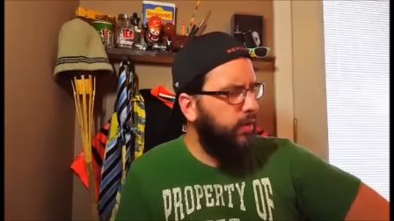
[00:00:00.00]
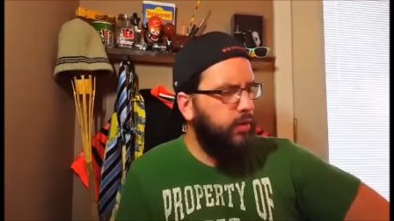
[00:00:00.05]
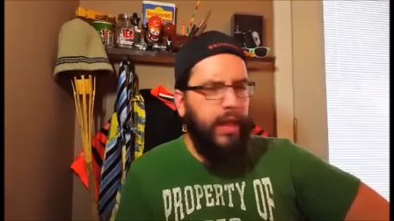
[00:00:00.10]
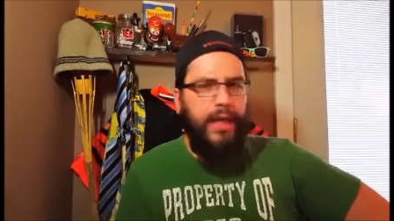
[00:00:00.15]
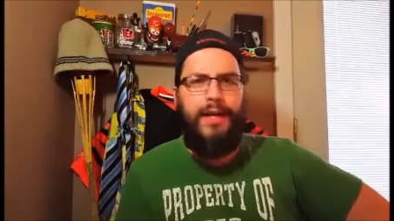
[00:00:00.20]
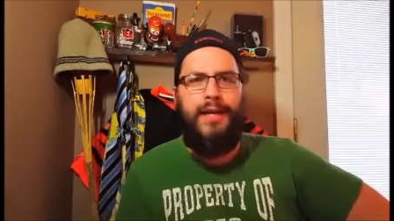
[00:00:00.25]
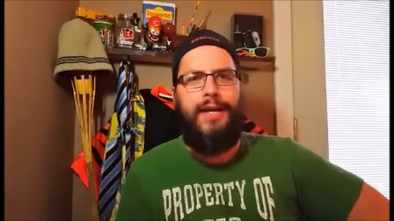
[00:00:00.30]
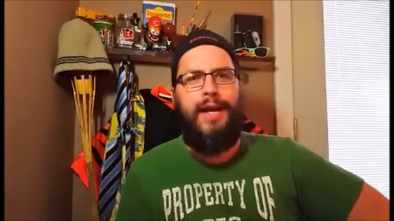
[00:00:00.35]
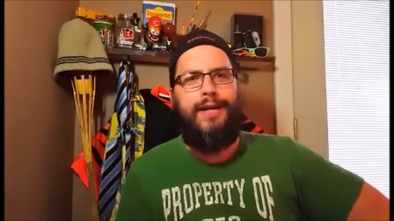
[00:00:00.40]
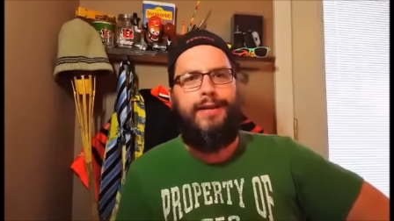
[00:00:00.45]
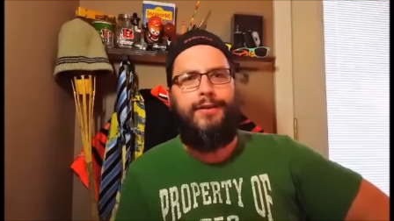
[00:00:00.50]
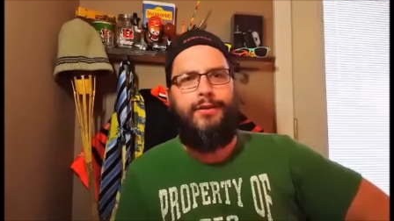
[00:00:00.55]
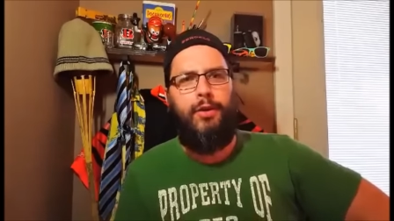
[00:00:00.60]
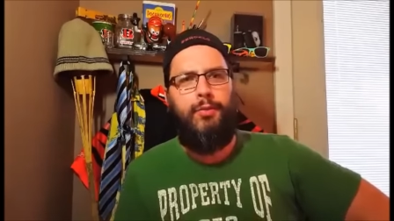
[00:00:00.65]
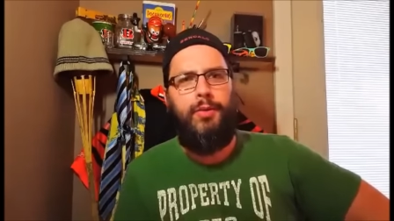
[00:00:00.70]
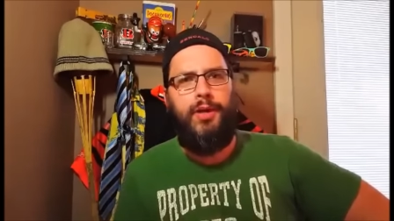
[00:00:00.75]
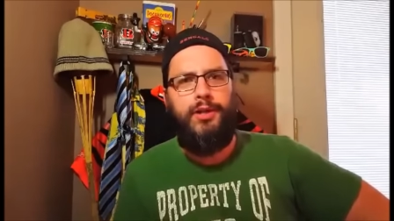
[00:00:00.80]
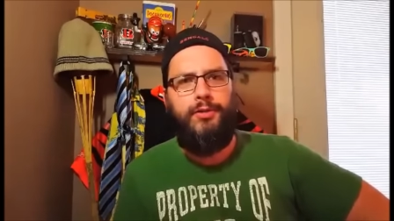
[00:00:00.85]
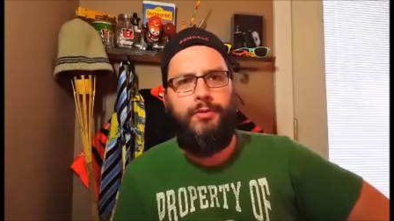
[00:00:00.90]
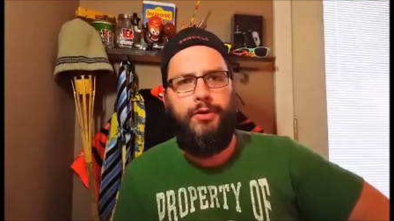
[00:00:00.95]
Thank you guys so
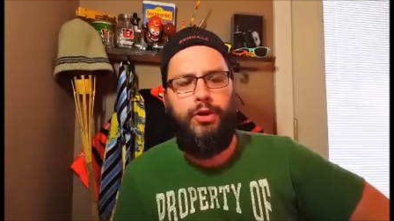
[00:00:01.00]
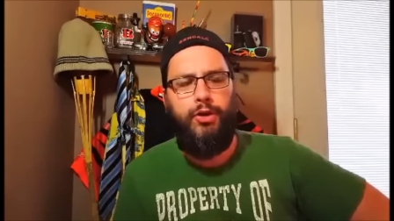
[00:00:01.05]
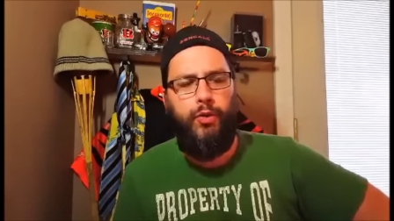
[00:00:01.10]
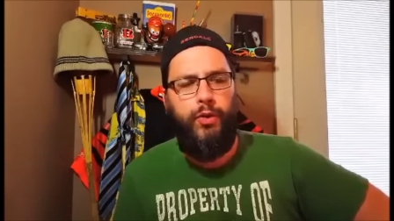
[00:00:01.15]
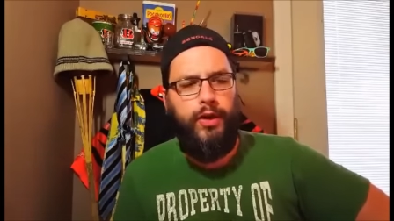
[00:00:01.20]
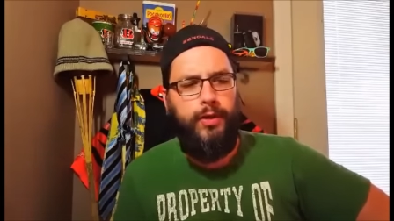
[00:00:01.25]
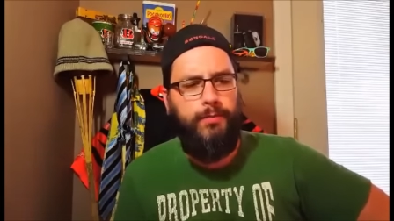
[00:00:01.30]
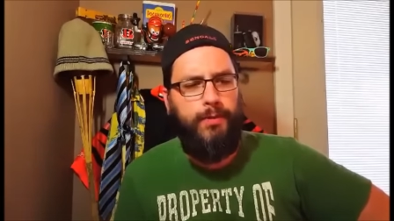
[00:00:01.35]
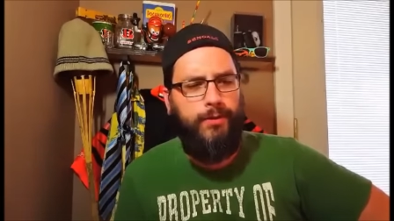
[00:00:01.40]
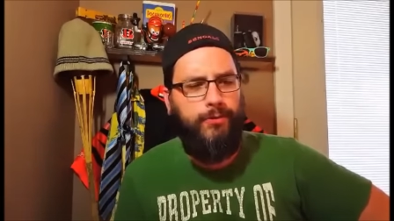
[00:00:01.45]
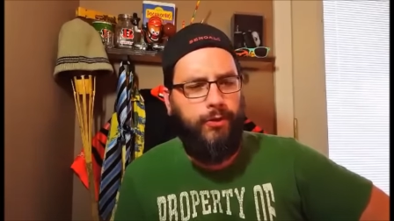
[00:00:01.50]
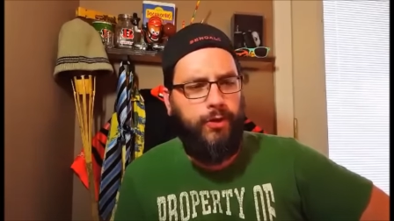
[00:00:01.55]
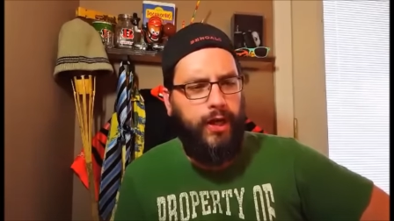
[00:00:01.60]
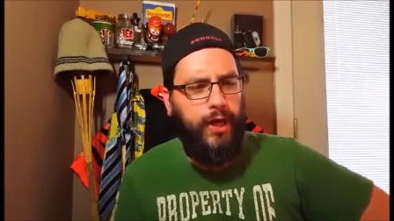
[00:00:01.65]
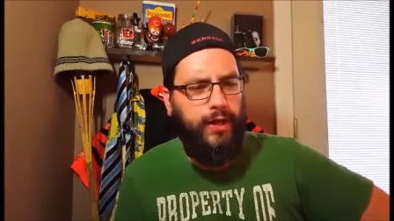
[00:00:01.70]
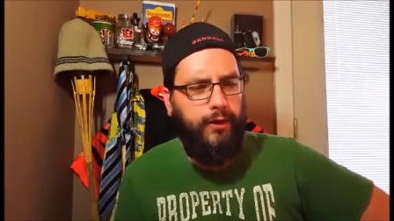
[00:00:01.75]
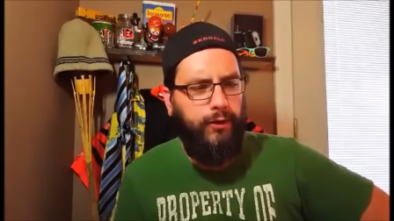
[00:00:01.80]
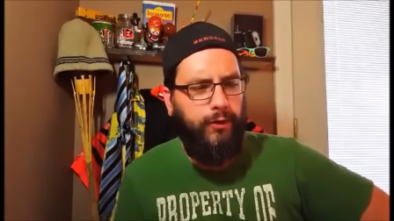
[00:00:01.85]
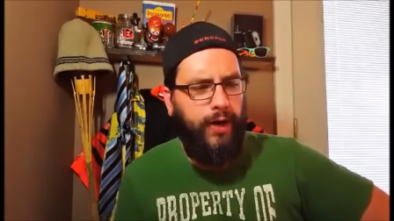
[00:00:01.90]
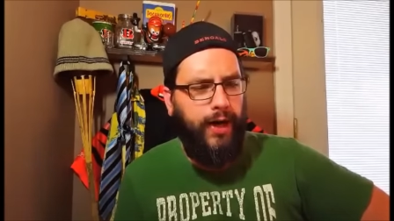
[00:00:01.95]
much for joining me for
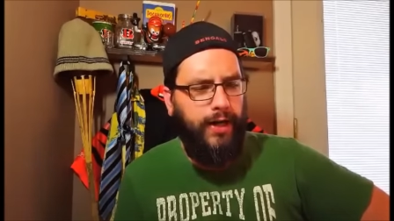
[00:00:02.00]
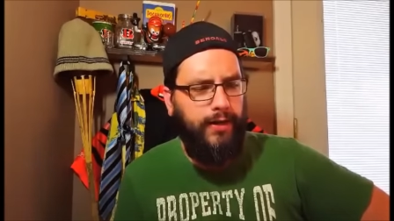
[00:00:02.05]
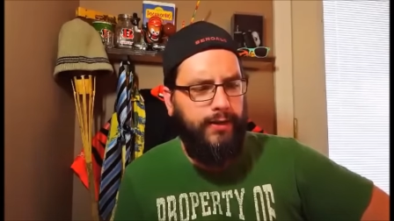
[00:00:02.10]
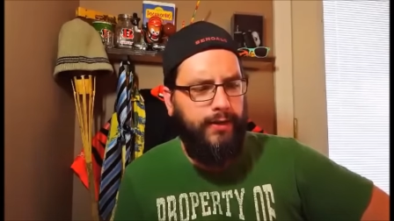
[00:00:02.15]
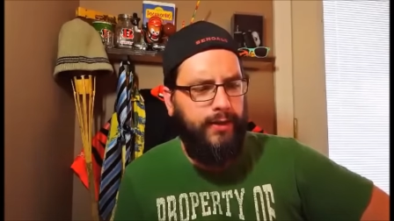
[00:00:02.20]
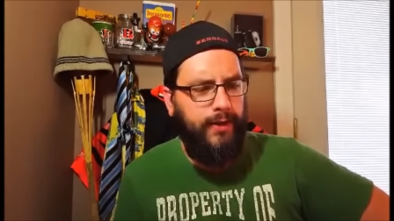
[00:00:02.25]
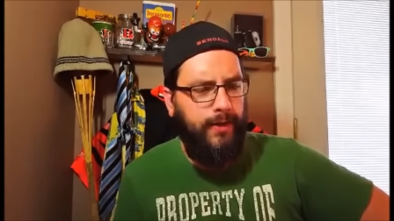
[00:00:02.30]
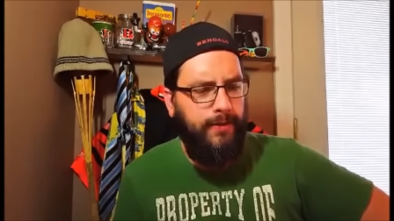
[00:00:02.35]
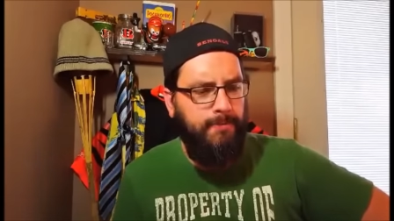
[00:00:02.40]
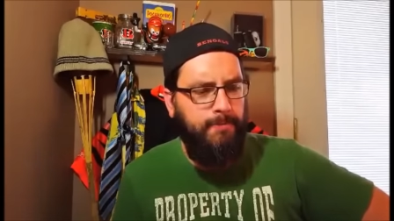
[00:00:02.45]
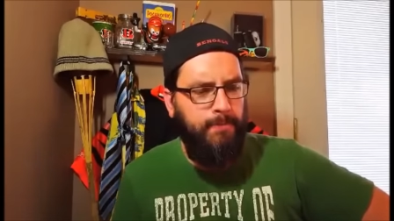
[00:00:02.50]
Gator Rants.